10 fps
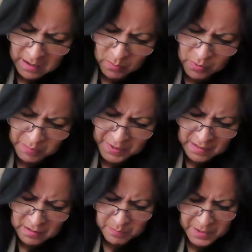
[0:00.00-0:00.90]
It will be a
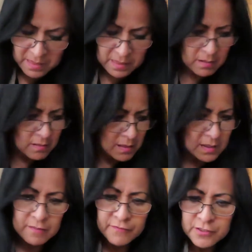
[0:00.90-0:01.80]
little bit thicker,
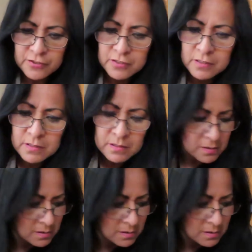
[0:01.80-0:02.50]
that's for sure.